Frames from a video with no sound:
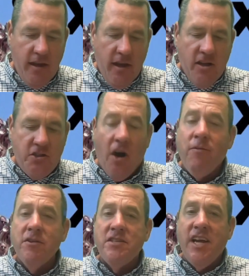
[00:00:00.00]
She
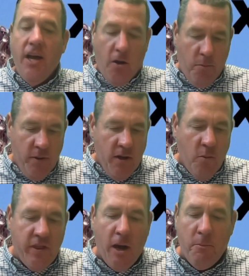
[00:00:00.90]
offers to help
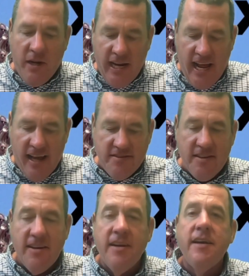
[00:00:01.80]
without being
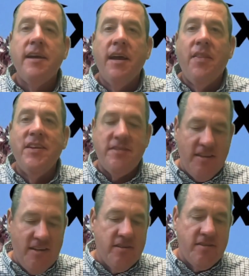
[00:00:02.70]
asked. This
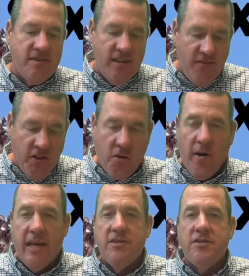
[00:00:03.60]
seventh
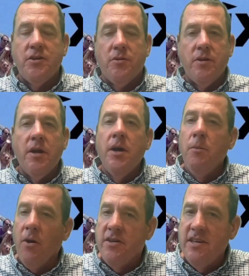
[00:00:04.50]
grade student
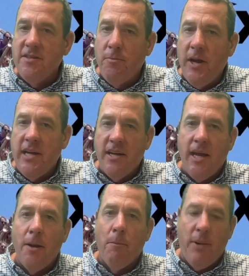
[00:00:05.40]
participated
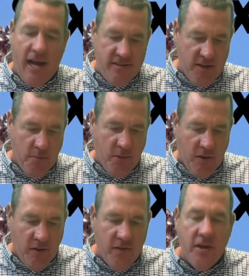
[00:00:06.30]
in
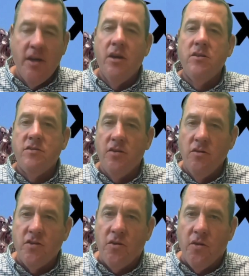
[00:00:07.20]
basketball,
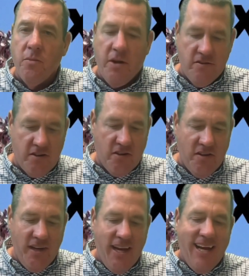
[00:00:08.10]
Seussical the
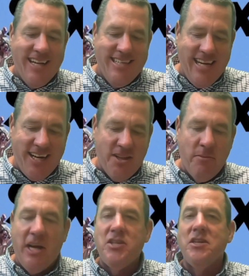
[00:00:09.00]
musical,
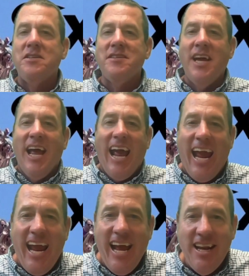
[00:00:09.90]
declamations,
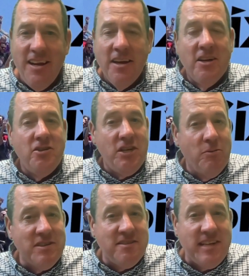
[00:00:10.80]
and she
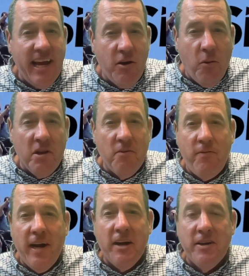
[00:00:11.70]
was a state
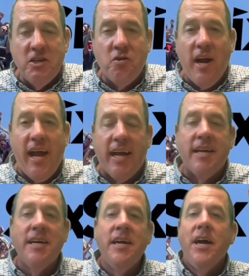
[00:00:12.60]
qualifier in track.
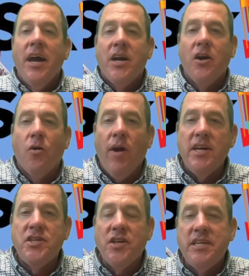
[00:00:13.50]

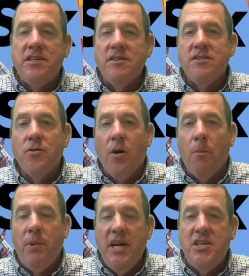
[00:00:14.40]
Congratulations to our
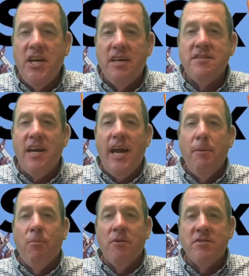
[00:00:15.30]
BGS
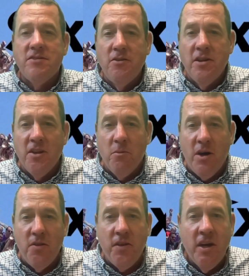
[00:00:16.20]
April Student of the
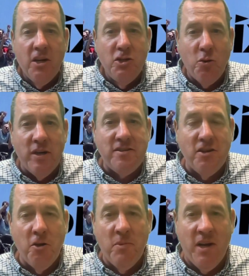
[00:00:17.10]
Month, Joyce
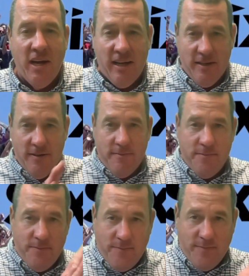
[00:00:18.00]
Newman.
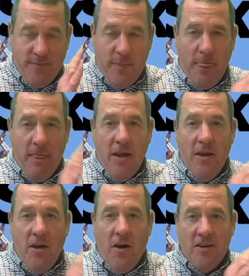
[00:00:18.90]

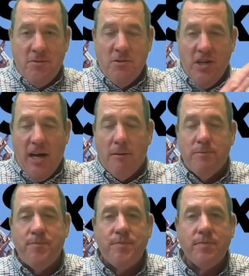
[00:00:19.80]
Awesome job.
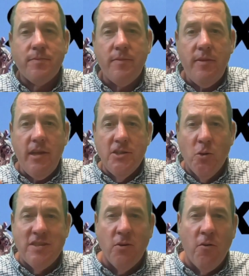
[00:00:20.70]

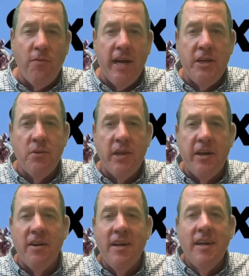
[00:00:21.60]
Joyce, I will find you
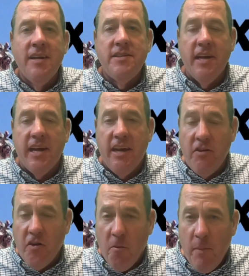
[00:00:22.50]
later to give you
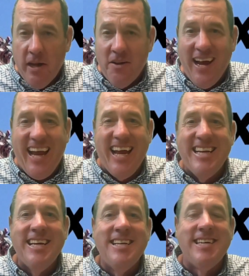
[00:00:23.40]
your medal and to